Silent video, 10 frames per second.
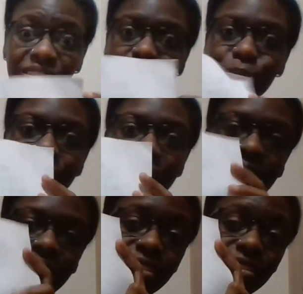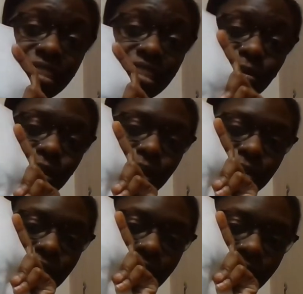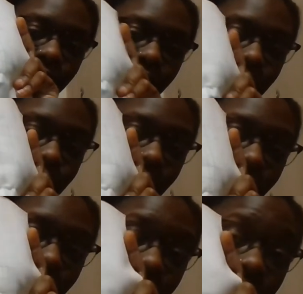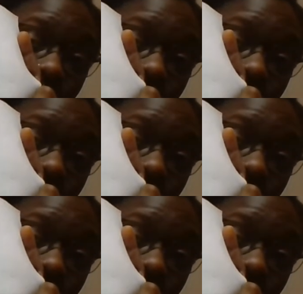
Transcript: But yeah, so this is where I'm starting from on